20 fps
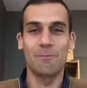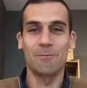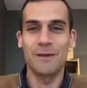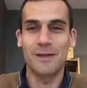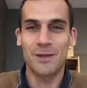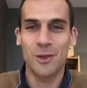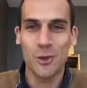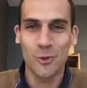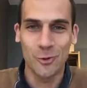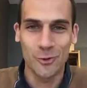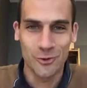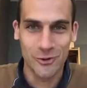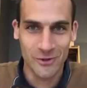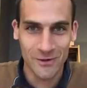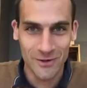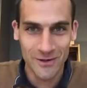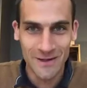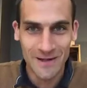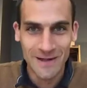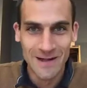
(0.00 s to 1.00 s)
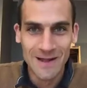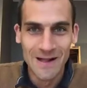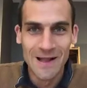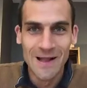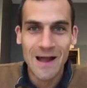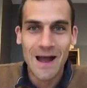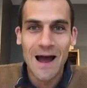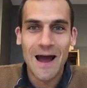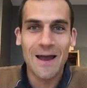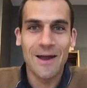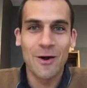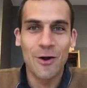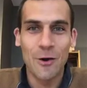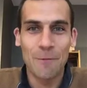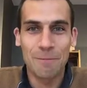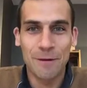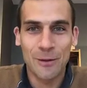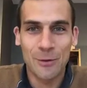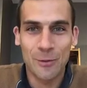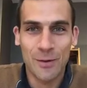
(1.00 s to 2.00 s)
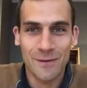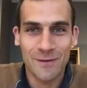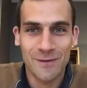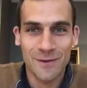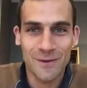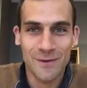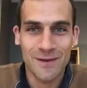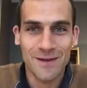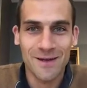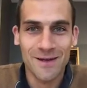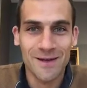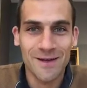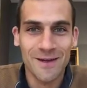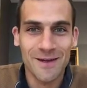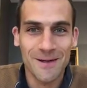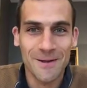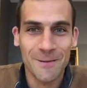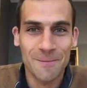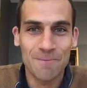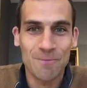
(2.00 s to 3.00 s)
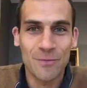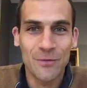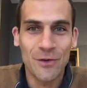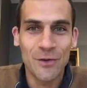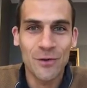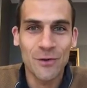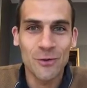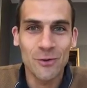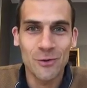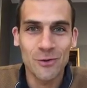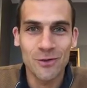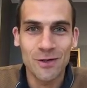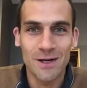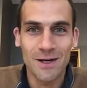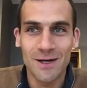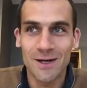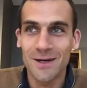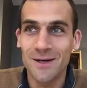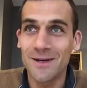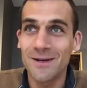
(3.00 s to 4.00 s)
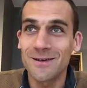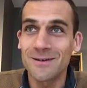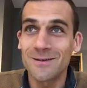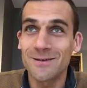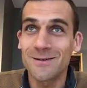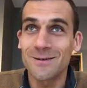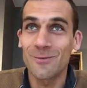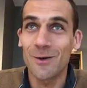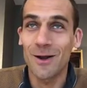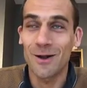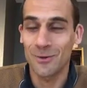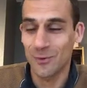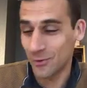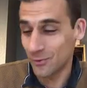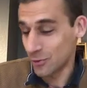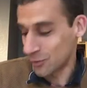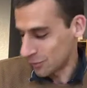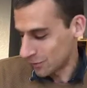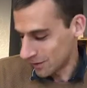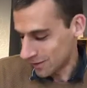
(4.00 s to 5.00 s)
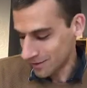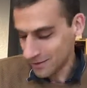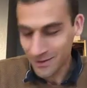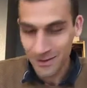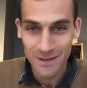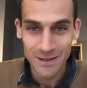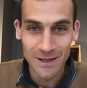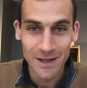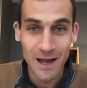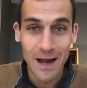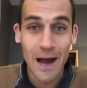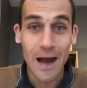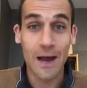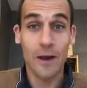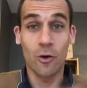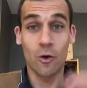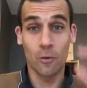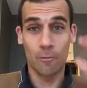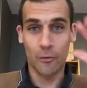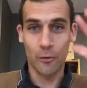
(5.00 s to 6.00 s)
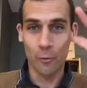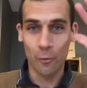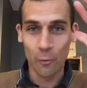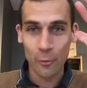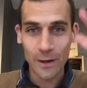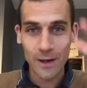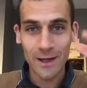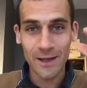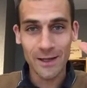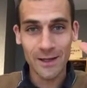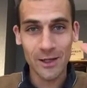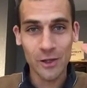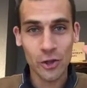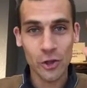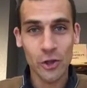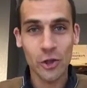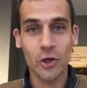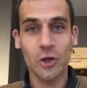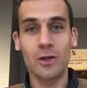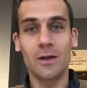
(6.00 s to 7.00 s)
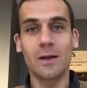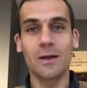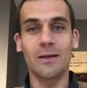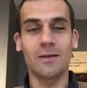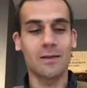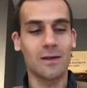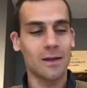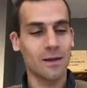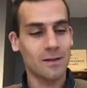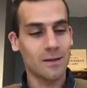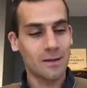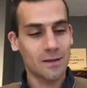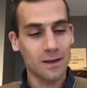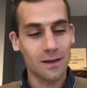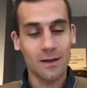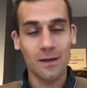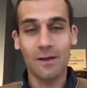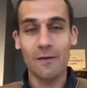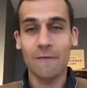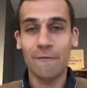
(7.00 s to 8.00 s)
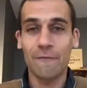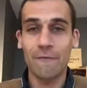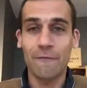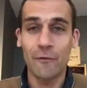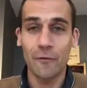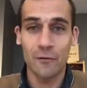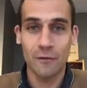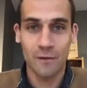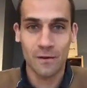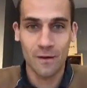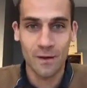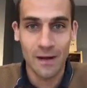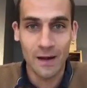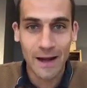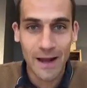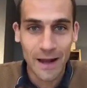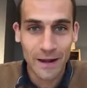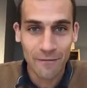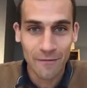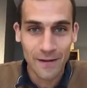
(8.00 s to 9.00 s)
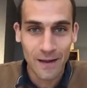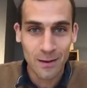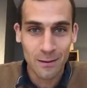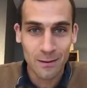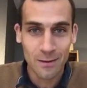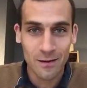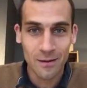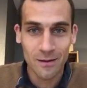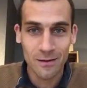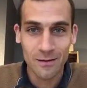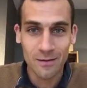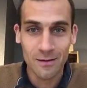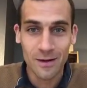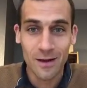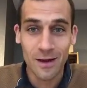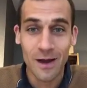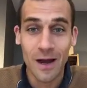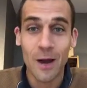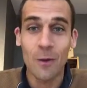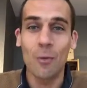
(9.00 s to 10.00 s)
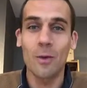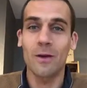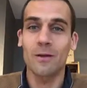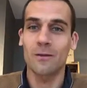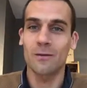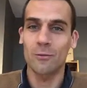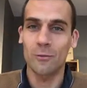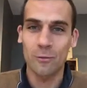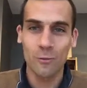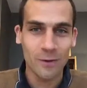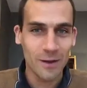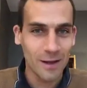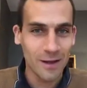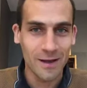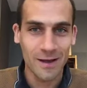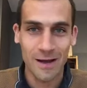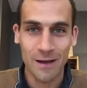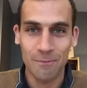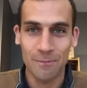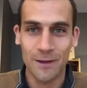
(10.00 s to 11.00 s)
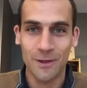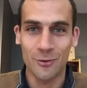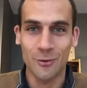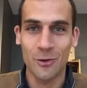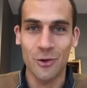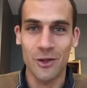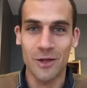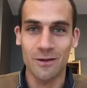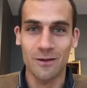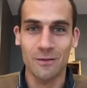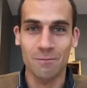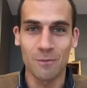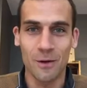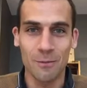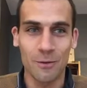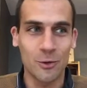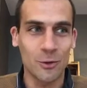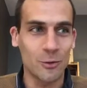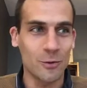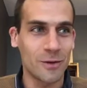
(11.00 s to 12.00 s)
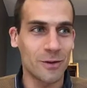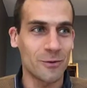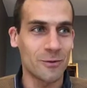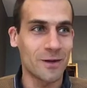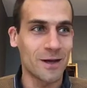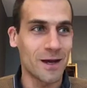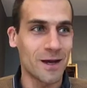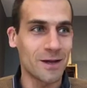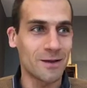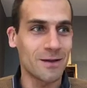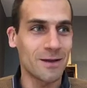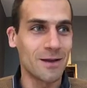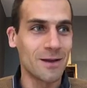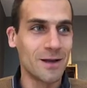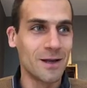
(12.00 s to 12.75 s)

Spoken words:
bit shorter. I hope it wasn't too long. I hope you really enjoyed this first live tasting. I was really happy to share this moment with you guys.